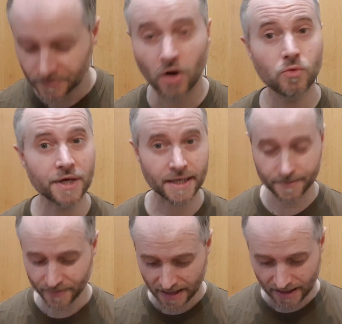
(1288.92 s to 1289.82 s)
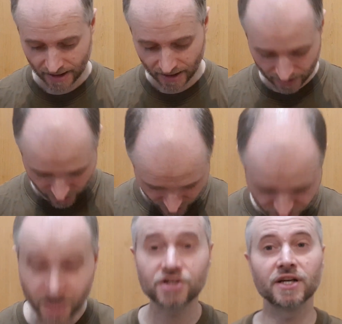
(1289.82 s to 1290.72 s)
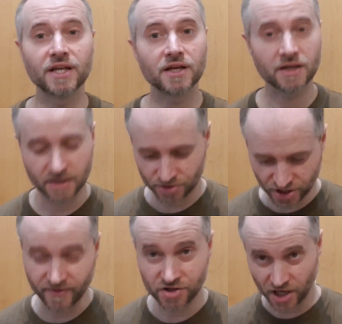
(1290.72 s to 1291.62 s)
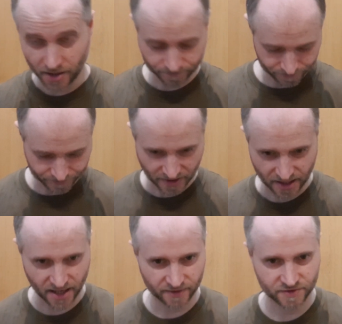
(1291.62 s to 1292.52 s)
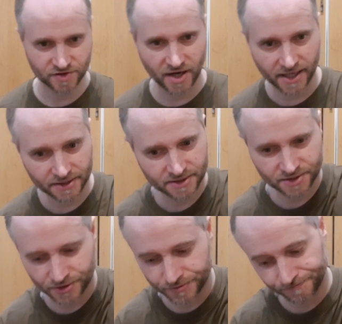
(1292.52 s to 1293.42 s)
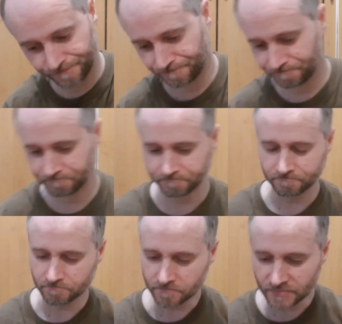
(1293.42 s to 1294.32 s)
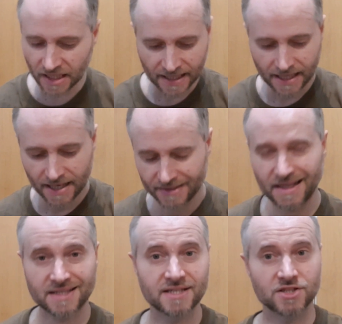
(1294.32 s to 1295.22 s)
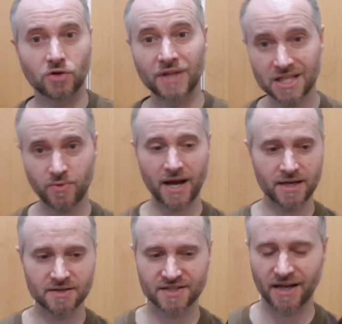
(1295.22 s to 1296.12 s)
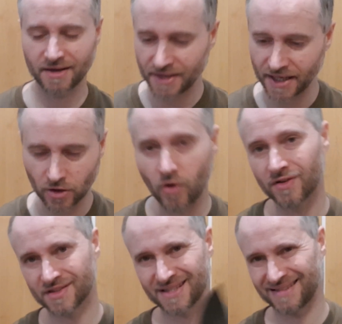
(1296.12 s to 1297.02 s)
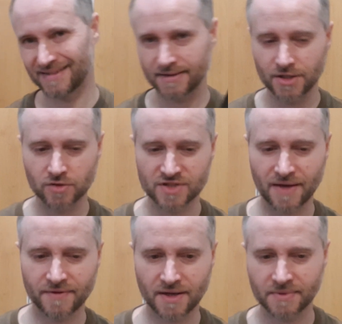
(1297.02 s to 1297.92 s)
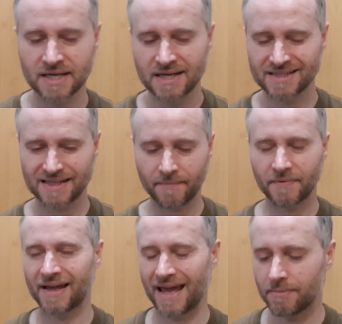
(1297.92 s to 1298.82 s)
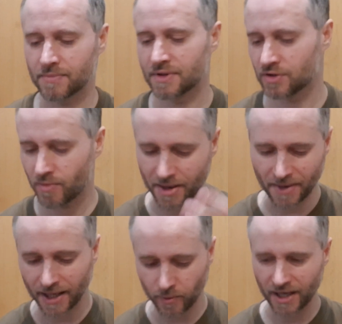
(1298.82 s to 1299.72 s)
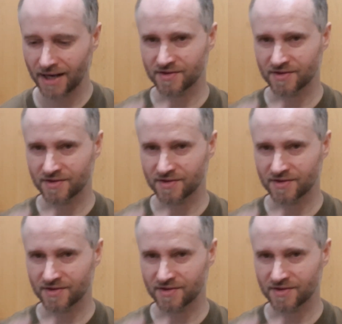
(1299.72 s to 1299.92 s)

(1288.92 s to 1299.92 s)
Oh yeah, it's actually shaving sharp. I tried, so that's why Silent Hero, or you know, some came to my mind when I